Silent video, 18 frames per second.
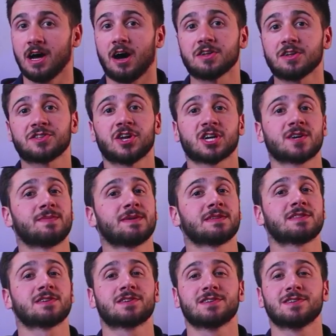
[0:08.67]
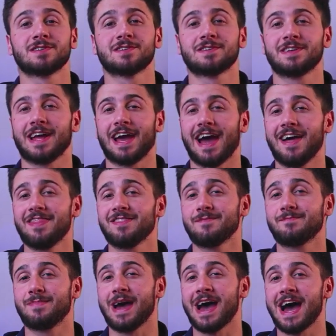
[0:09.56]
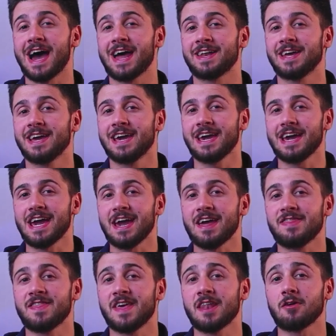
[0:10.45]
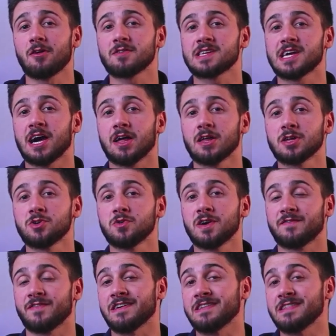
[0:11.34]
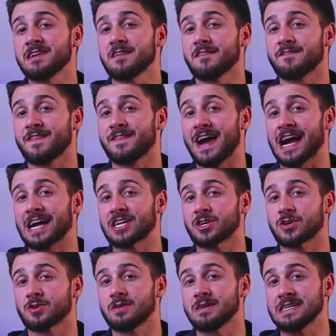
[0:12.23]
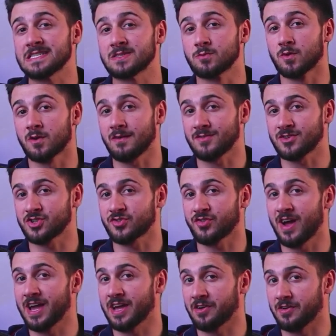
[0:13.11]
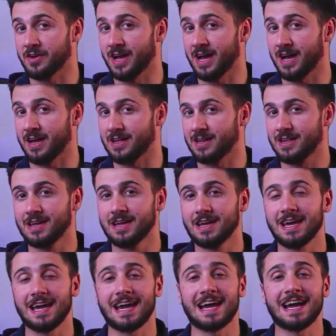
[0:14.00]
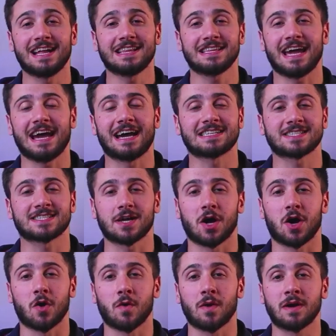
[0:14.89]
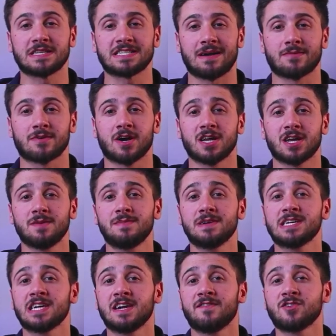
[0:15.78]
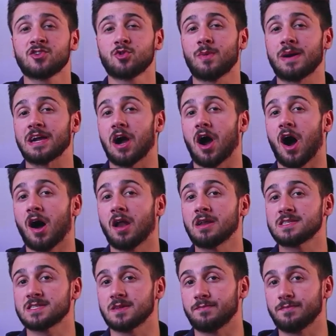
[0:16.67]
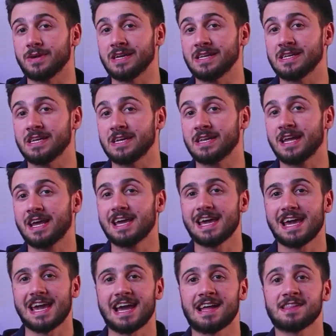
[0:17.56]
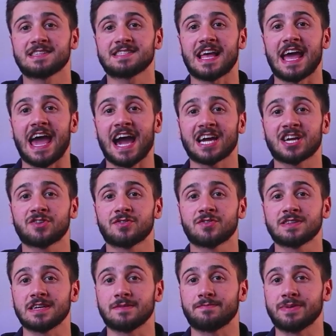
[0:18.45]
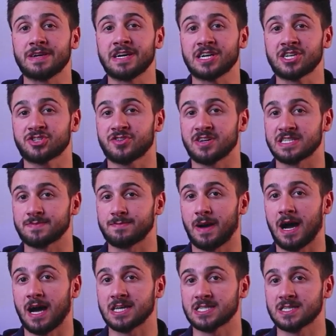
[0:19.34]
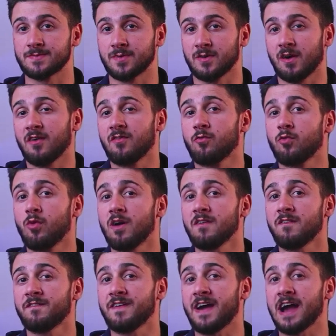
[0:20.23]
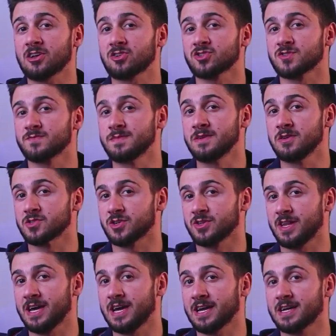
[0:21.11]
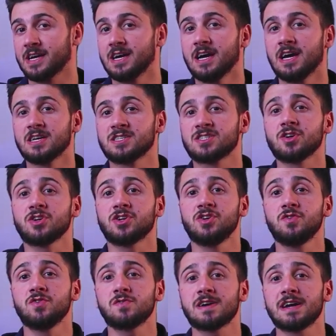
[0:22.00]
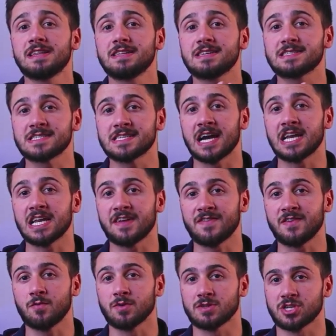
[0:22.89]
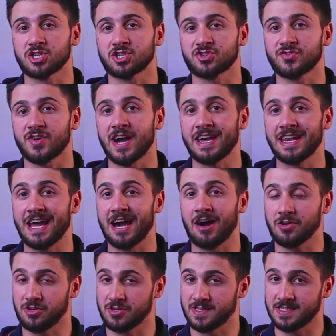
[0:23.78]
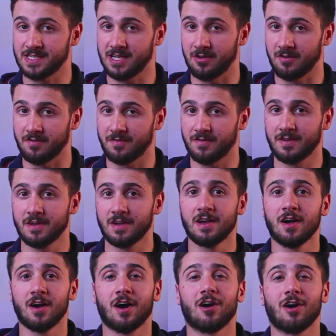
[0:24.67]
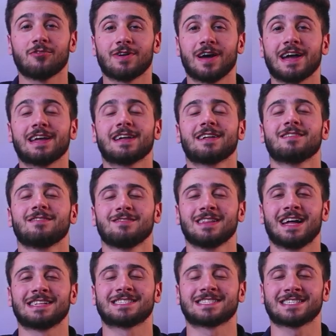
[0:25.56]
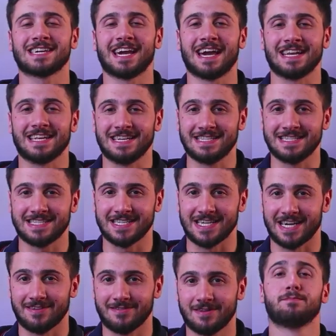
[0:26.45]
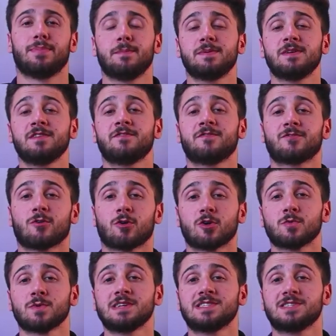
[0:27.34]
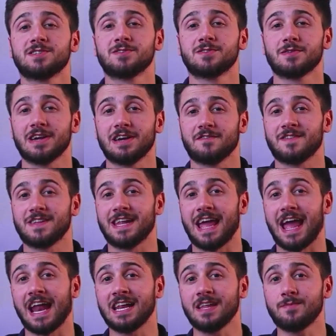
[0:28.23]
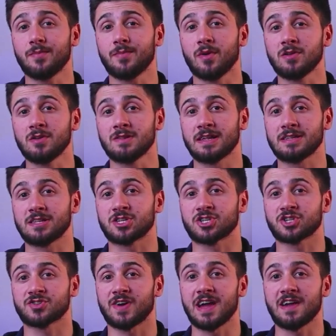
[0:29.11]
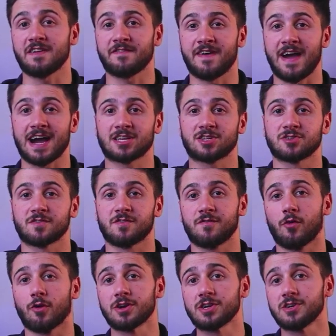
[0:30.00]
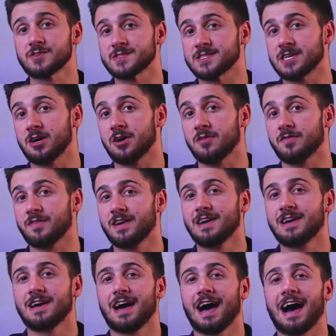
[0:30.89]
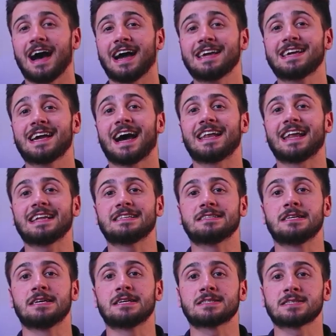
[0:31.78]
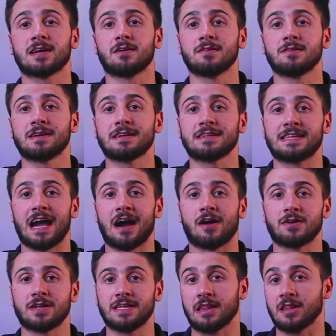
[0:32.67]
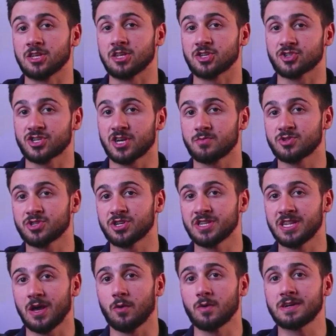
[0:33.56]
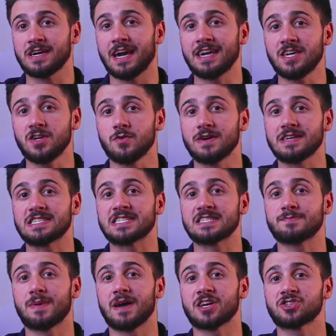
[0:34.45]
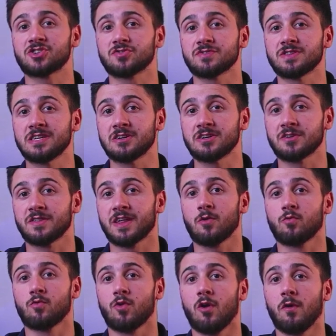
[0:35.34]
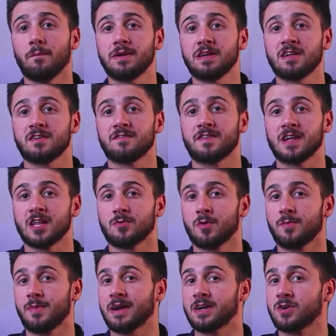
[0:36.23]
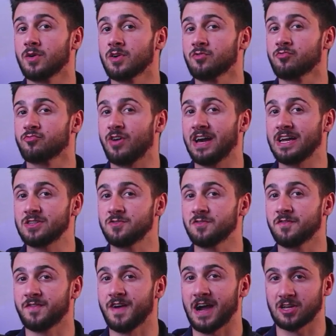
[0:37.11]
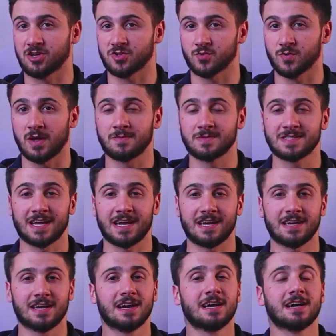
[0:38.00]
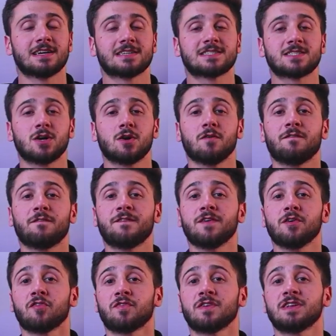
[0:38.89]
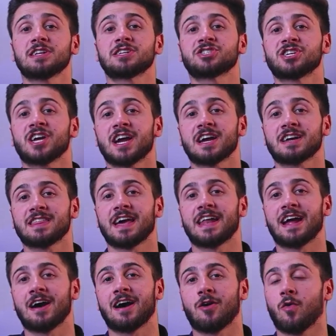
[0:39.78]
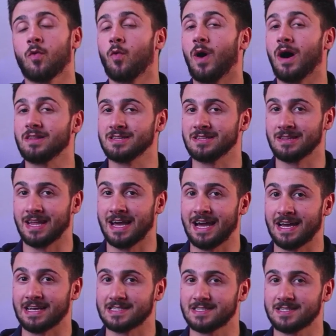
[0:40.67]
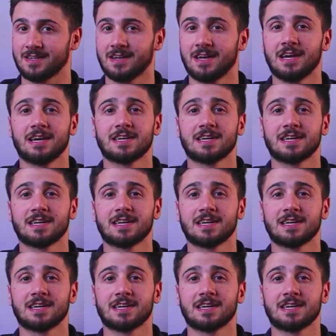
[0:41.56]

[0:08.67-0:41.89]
I'll talk about the good and the bad, and then I'll tell you if I think Factor is worth trying or not. And as always, I'm gonna be giving you my honest opinion and as accurate a picture as possible of what Factor's meals are like so you can decide if you want to try it out yourself. All right, let's get into it. But before we do, if at any point you'd like to try Factor for yourself, I got a discount link down in the description that will get you a special deal that won't be available by going right to Factor's website, so feel free to check that out while it lasts.